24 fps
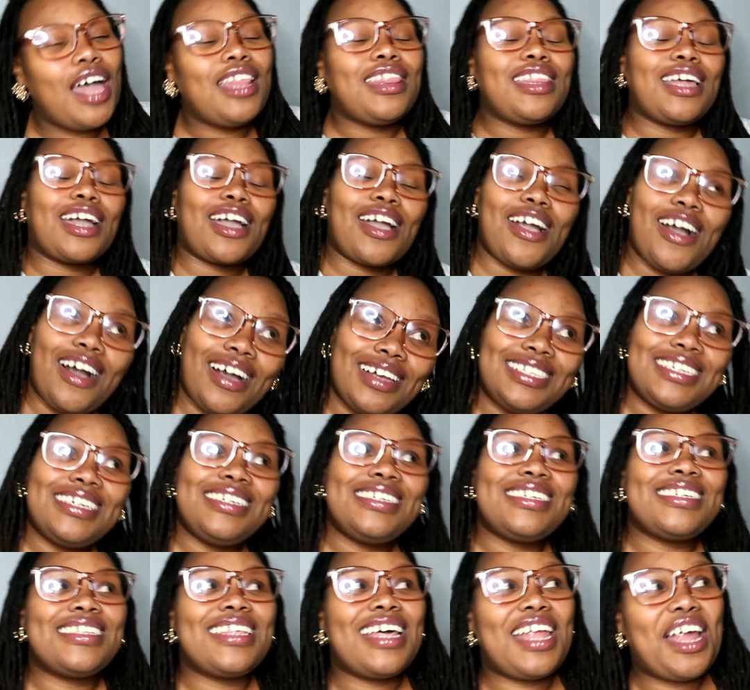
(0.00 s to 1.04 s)
the
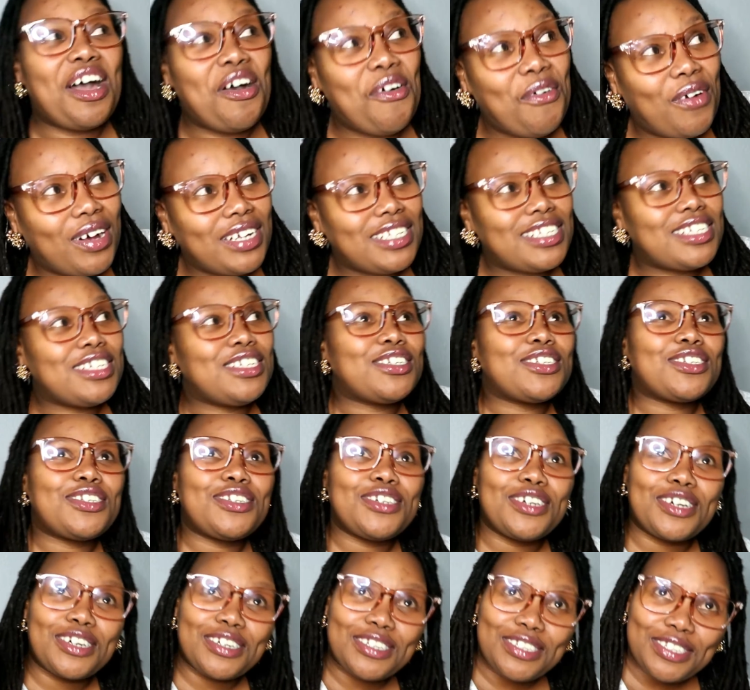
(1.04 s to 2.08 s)
content that I wanted
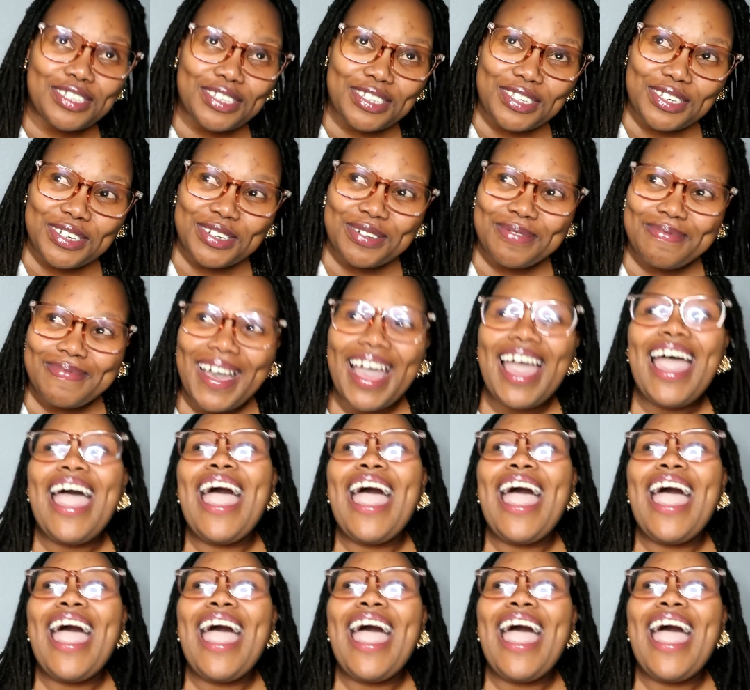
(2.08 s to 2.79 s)
to consume.